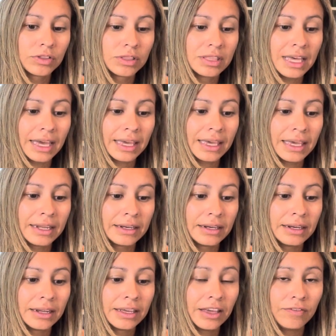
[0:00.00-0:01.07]
that
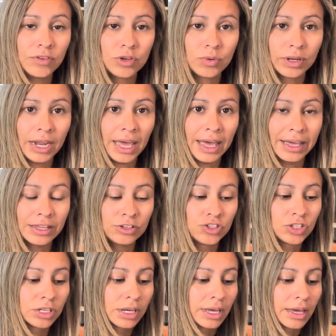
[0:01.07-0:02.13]
can give you an edge.